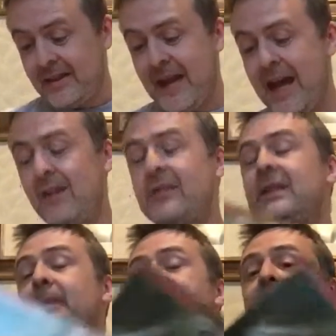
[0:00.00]
That
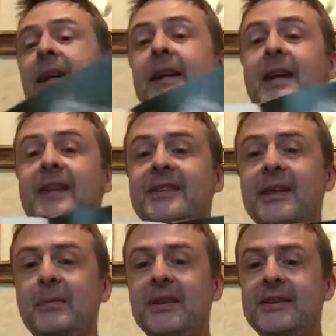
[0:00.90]
looks to be in that
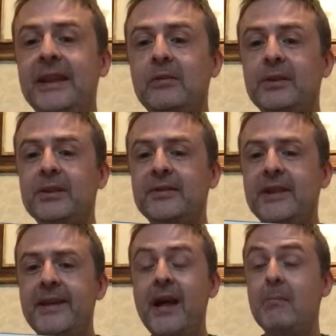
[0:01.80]
similar sequence of,
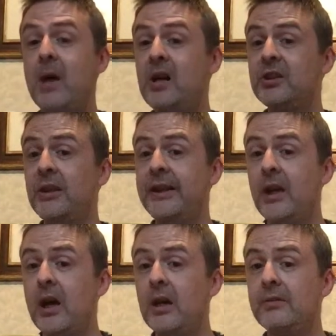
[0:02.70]
say, that marshalling
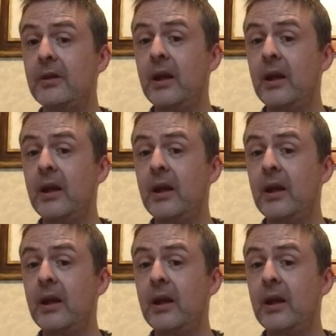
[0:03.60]
yard